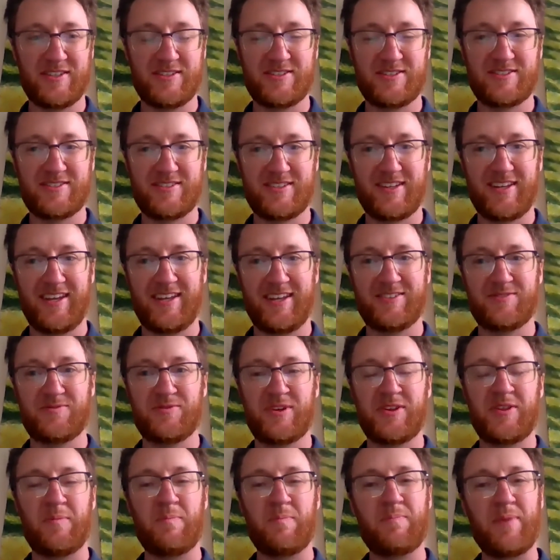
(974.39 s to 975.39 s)
It's
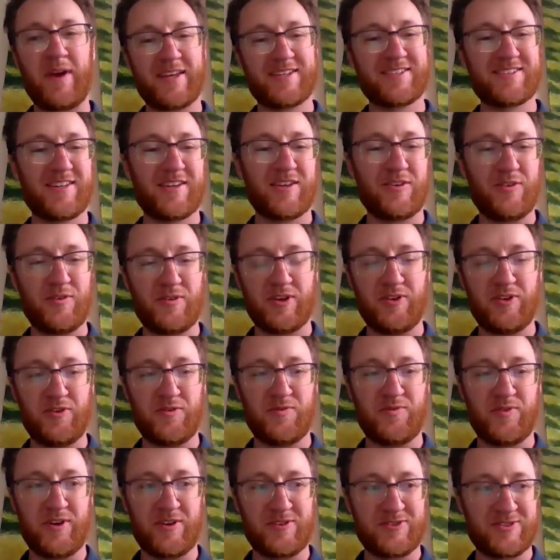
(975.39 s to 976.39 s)
really the best thing you can
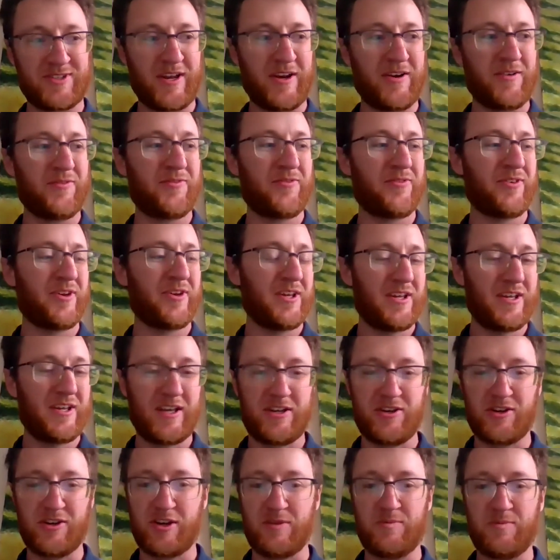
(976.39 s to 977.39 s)
do for yourself
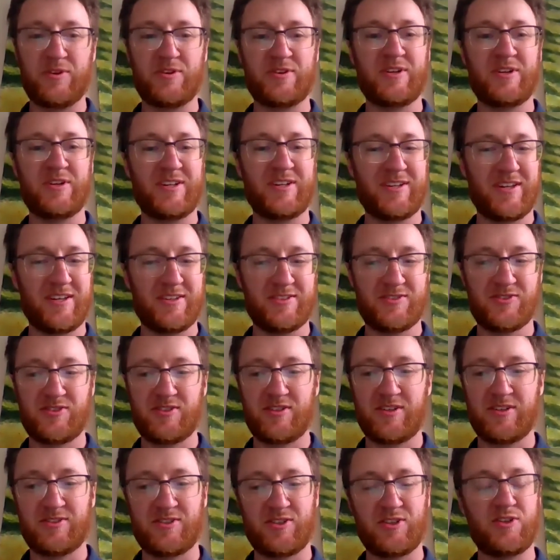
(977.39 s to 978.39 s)
and your community
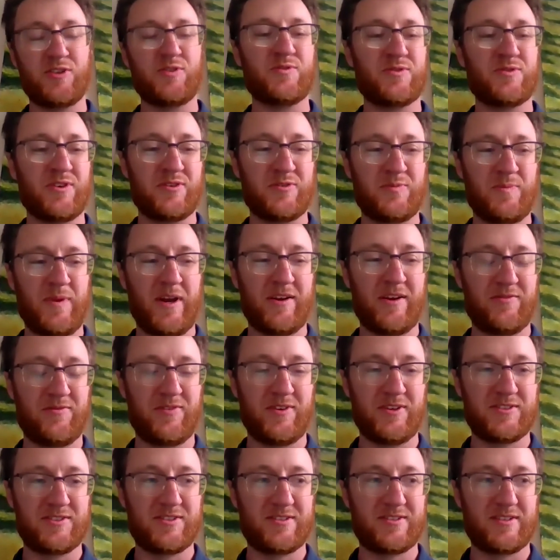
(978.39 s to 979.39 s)
is to use those
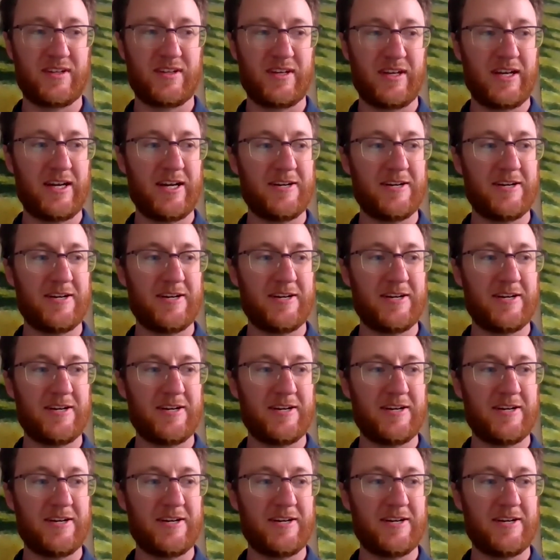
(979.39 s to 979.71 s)
benefits.